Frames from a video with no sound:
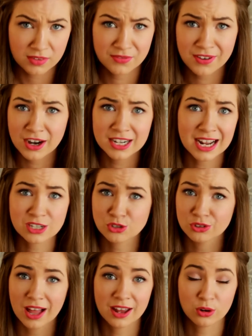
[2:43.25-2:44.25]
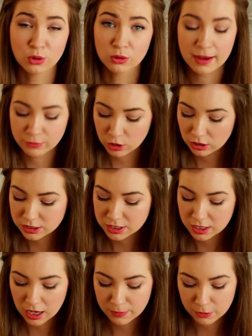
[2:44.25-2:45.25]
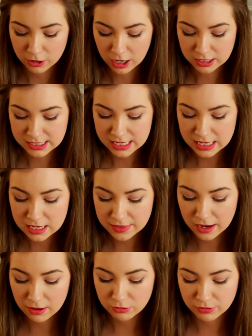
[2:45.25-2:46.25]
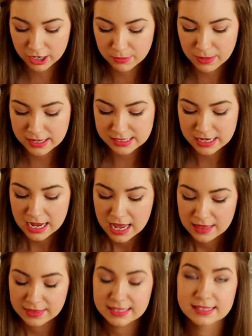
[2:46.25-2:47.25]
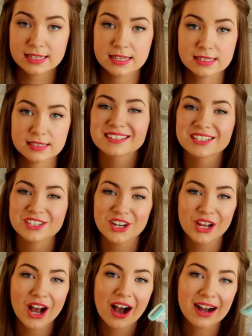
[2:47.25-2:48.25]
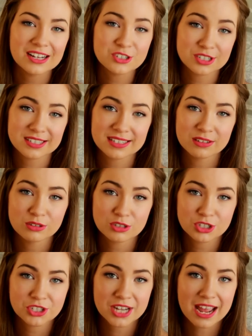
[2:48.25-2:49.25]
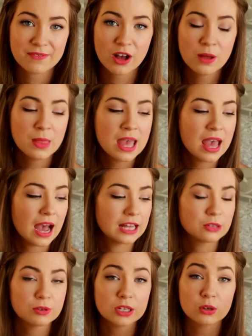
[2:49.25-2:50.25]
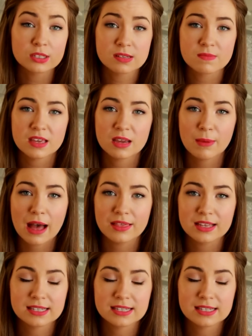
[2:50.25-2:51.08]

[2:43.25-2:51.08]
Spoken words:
very natural at all. I've got a product here that I would recommend. This is the Chic Hydro Silk Shaver, and the really awesome thing about